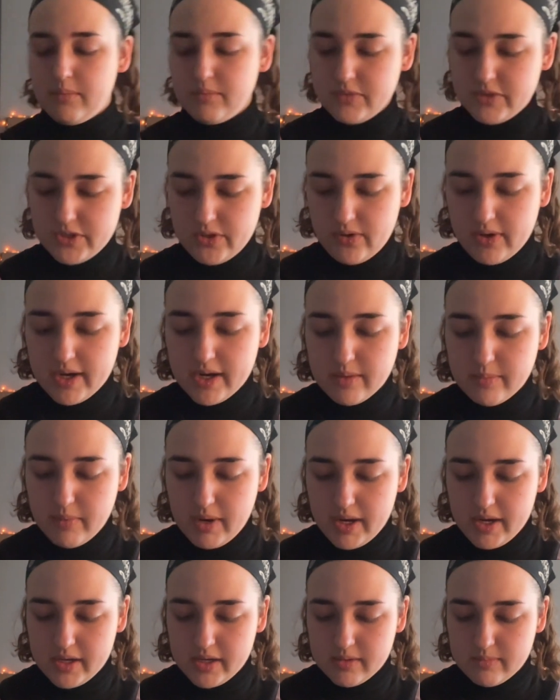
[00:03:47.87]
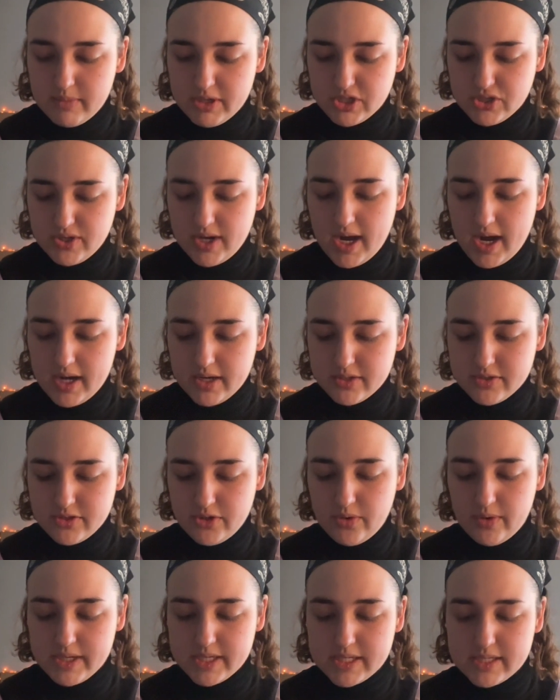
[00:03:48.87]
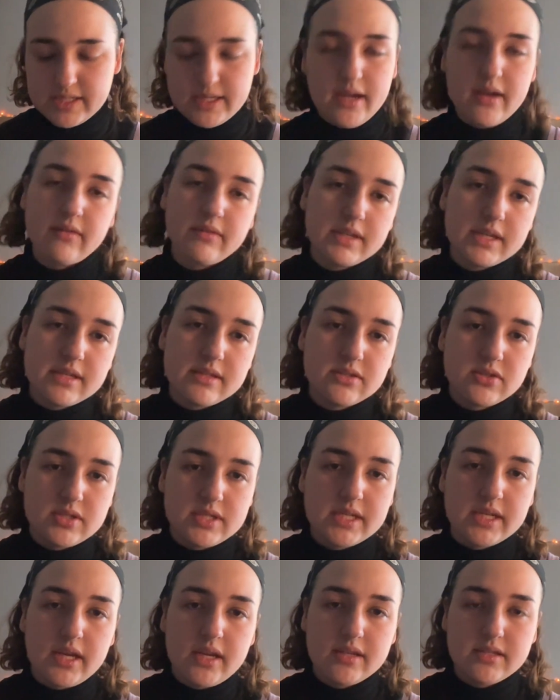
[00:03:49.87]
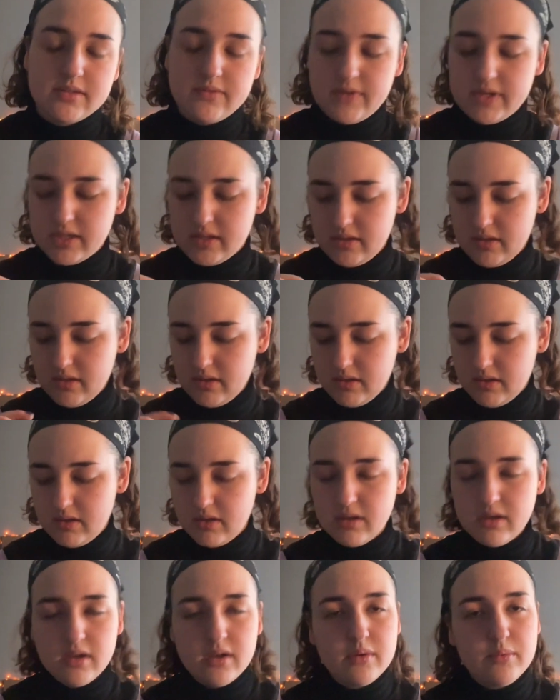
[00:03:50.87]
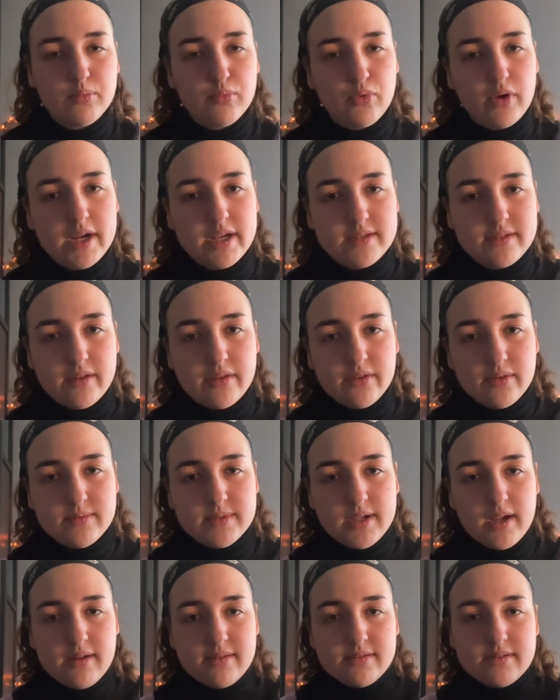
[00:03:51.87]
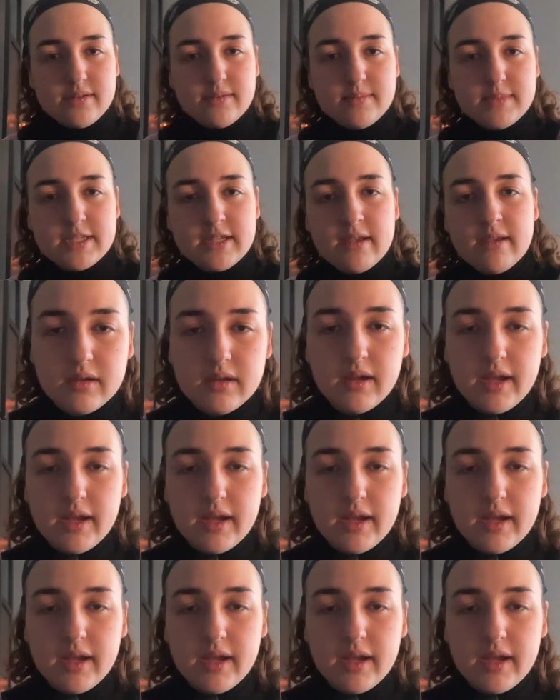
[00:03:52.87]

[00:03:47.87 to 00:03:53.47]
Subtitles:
during my track, so I need to have these just in case if anything breaks on those costumes.